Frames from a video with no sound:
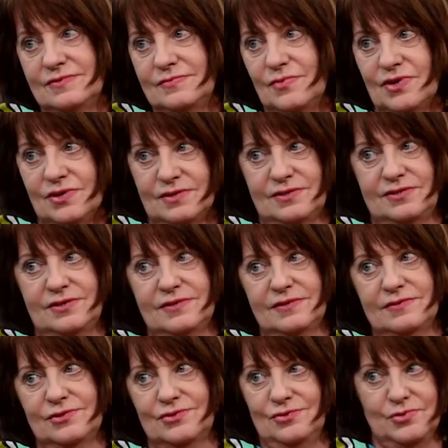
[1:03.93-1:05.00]
weren't
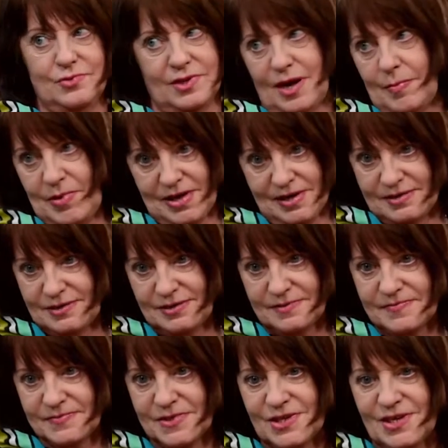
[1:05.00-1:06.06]
schooled with our peers,
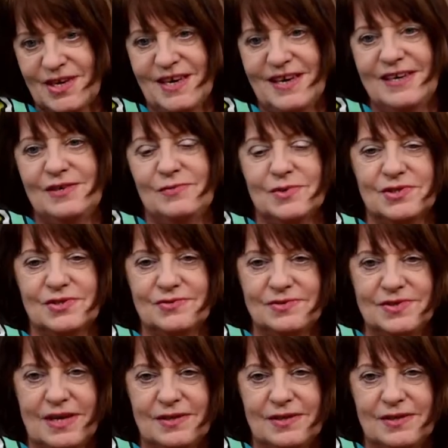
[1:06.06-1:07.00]
were schooled